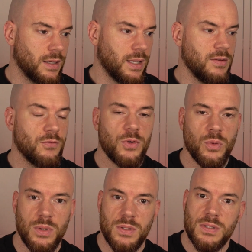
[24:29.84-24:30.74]

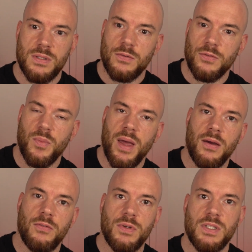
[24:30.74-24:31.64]
influence from
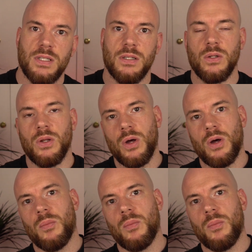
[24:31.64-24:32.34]
every single